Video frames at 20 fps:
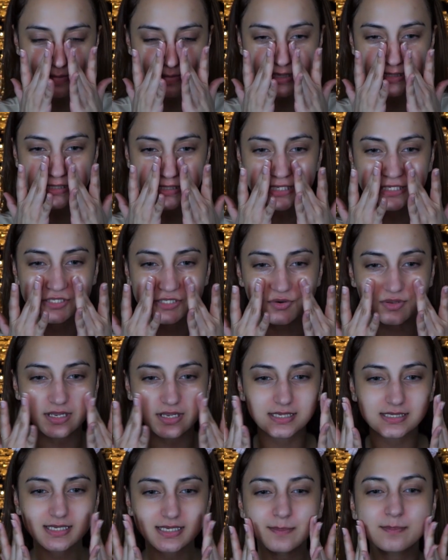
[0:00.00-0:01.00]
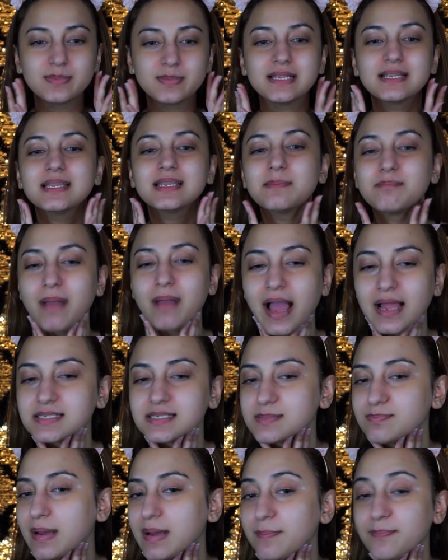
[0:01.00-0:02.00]
My T-zone is completely
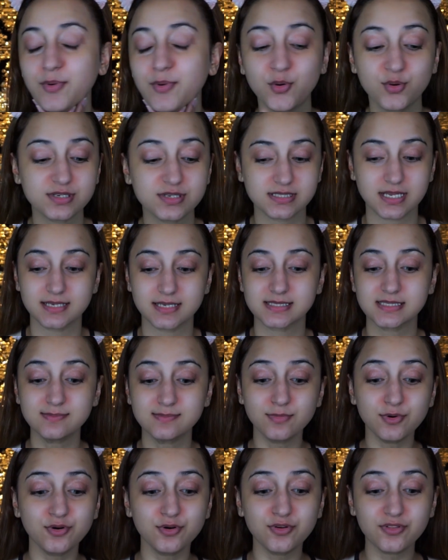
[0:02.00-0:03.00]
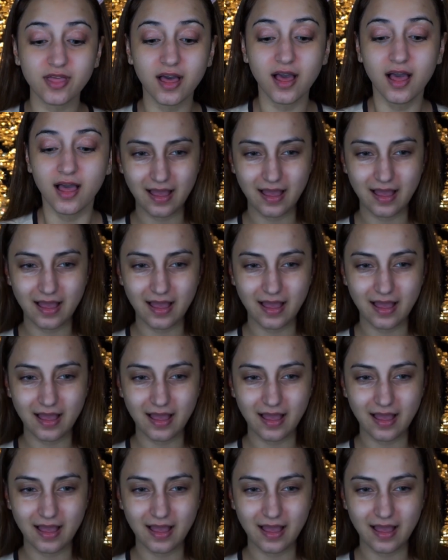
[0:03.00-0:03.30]
matte. My pores are smooth.